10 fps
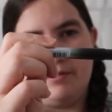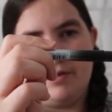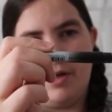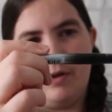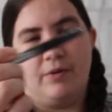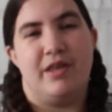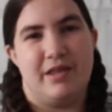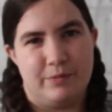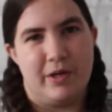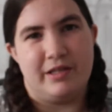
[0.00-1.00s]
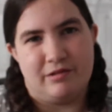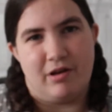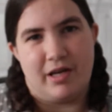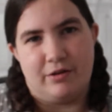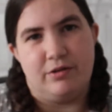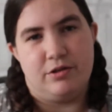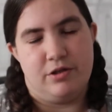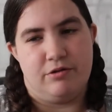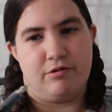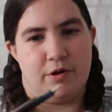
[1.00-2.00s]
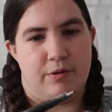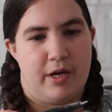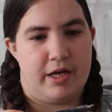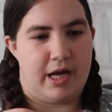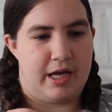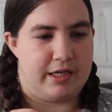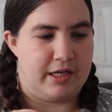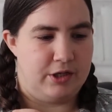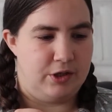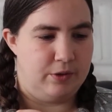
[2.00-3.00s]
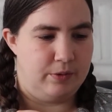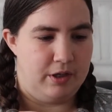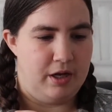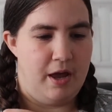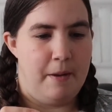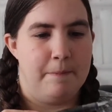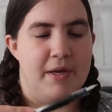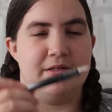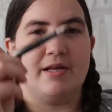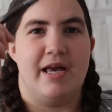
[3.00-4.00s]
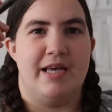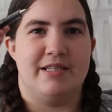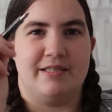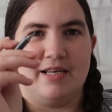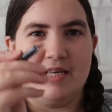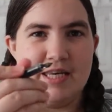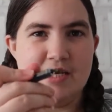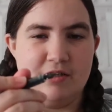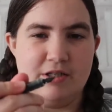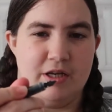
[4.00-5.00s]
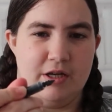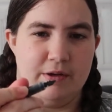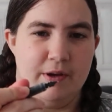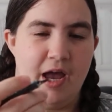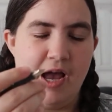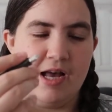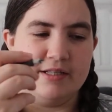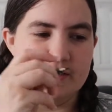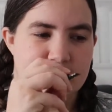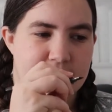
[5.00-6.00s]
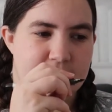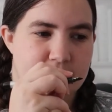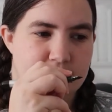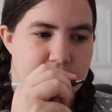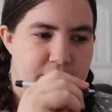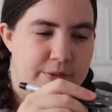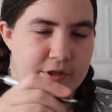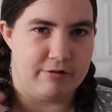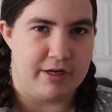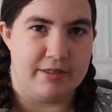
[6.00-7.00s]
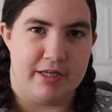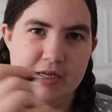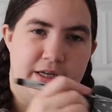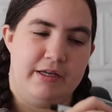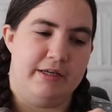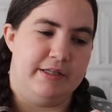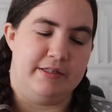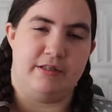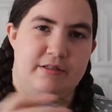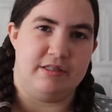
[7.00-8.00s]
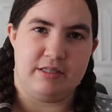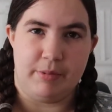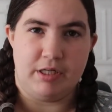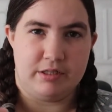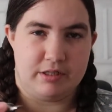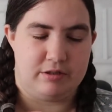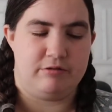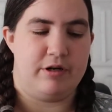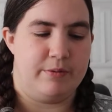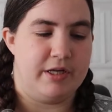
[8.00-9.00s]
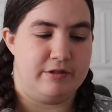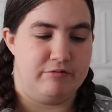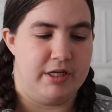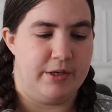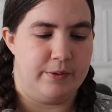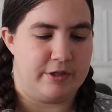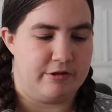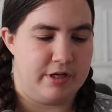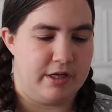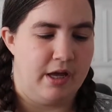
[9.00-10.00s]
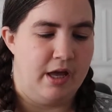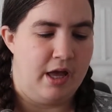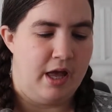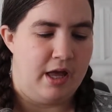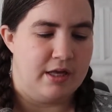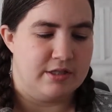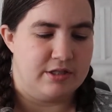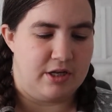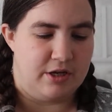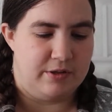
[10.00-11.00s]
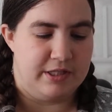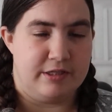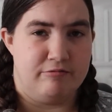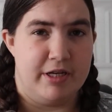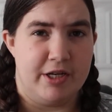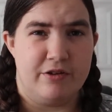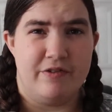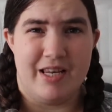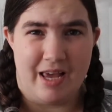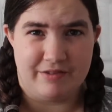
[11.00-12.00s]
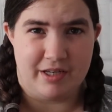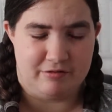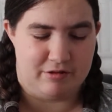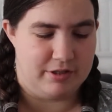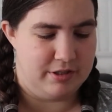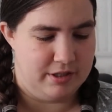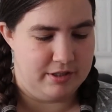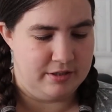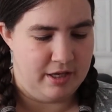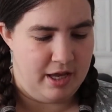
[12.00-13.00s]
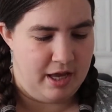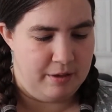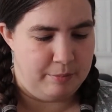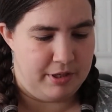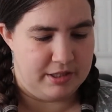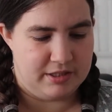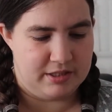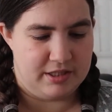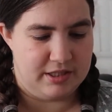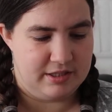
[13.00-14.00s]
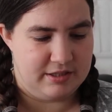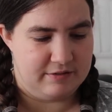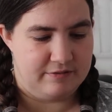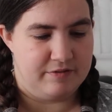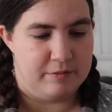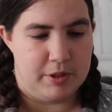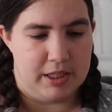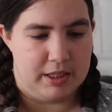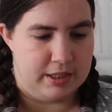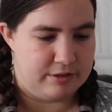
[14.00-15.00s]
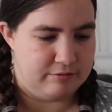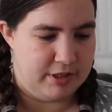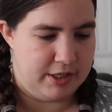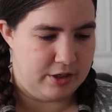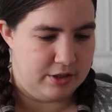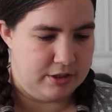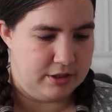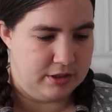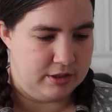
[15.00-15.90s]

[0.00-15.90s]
So when it's run out, you do throw it away and get a new one, but it doesn't leak on you. And also when you're writing, it doesn't smudge straight away. It's really quick drying. So this is really good for left-hand writers, but just for me it's really good